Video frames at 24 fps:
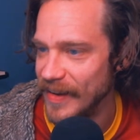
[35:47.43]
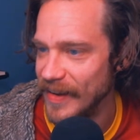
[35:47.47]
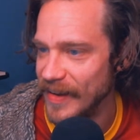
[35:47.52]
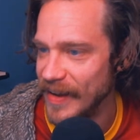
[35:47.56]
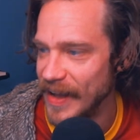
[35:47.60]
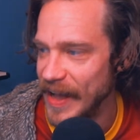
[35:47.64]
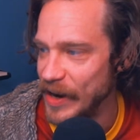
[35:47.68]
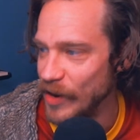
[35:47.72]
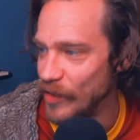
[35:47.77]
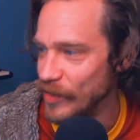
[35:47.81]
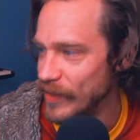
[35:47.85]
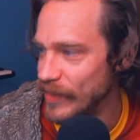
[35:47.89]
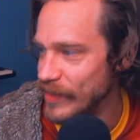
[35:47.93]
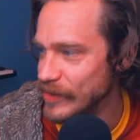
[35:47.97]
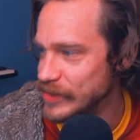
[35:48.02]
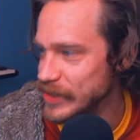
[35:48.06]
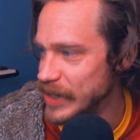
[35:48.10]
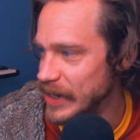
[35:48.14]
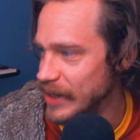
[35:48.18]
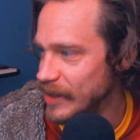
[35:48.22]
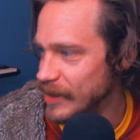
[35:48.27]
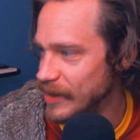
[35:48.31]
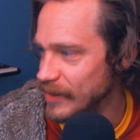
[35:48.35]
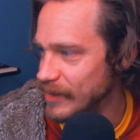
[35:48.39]
I don't think there's
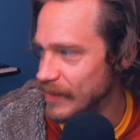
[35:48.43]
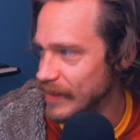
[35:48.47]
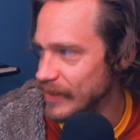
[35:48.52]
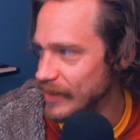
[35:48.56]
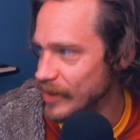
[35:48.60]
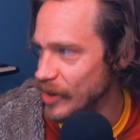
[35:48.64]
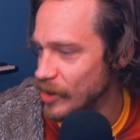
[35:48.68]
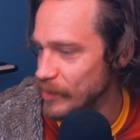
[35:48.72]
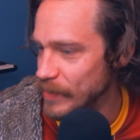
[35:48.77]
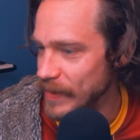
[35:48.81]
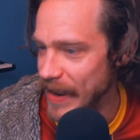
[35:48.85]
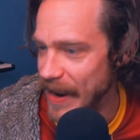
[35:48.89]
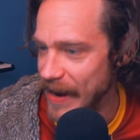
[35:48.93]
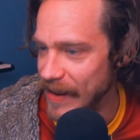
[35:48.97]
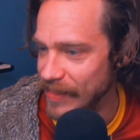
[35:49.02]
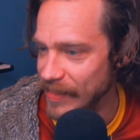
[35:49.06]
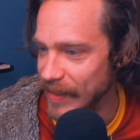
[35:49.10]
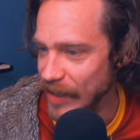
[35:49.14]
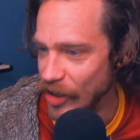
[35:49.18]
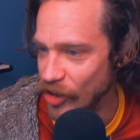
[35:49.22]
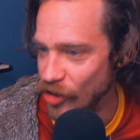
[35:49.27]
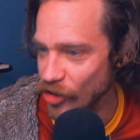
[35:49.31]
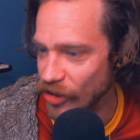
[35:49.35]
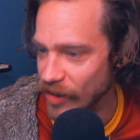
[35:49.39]
going to be
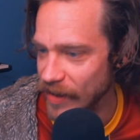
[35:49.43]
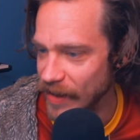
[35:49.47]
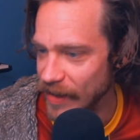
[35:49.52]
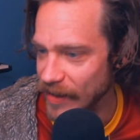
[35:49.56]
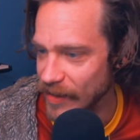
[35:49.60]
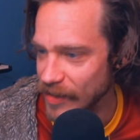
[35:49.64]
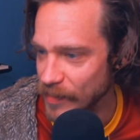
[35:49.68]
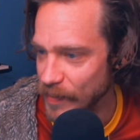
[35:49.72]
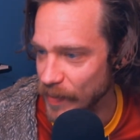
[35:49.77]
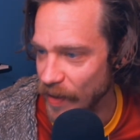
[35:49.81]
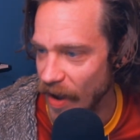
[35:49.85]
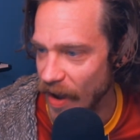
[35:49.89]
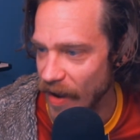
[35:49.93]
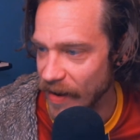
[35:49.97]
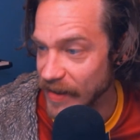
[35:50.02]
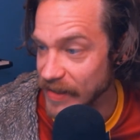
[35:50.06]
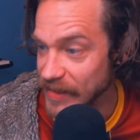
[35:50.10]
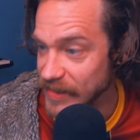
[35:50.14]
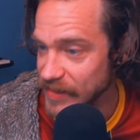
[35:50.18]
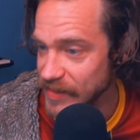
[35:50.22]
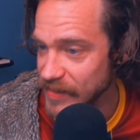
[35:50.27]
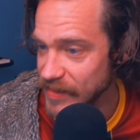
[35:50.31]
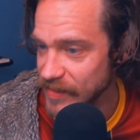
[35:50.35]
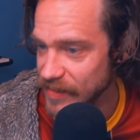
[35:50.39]
anything good here, to be
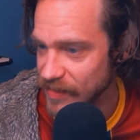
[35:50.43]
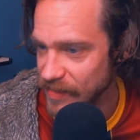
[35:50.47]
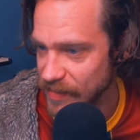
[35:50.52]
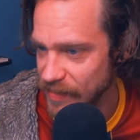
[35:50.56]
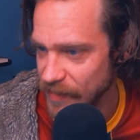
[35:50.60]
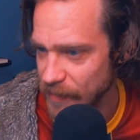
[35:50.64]
honest.